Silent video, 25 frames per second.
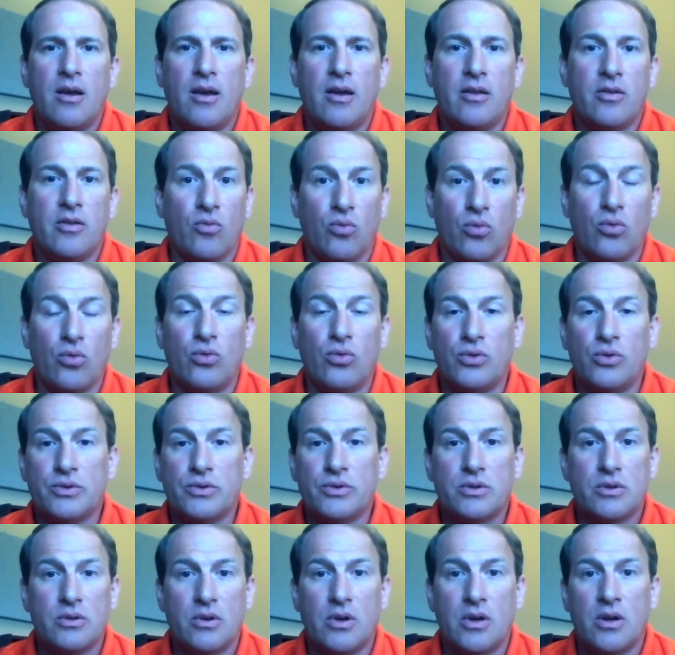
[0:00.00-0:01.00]
and the
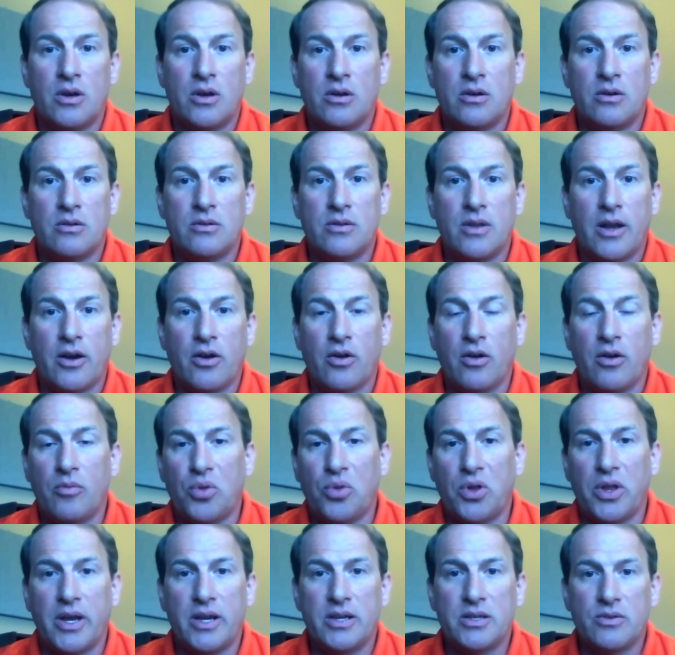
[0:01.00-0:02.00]
rules that are in
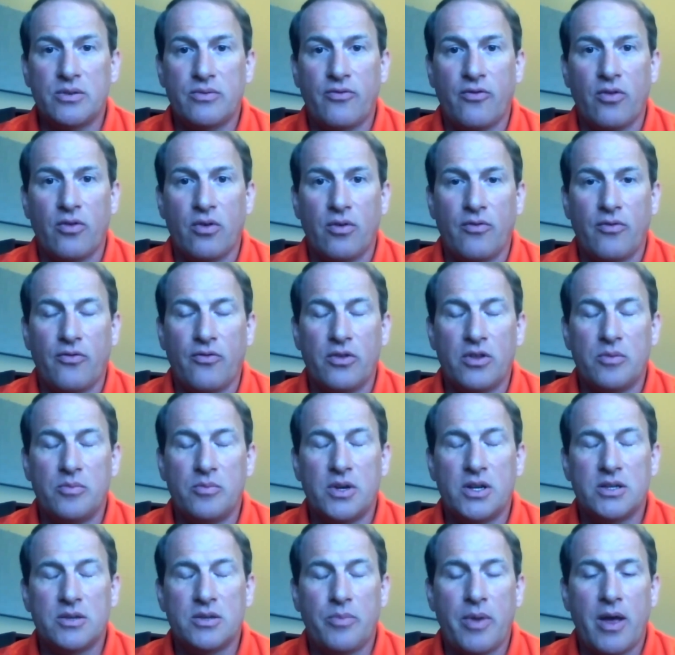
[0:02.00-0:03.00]
place for the
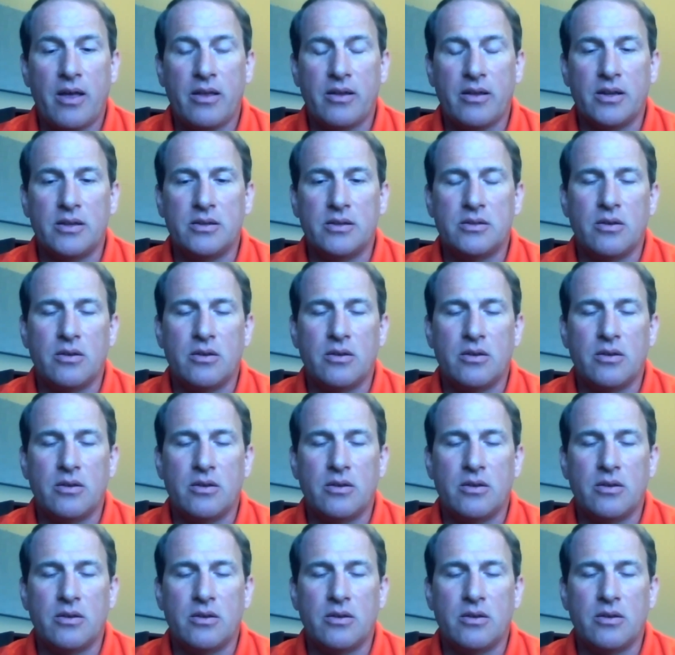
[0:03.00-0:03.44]
municipality.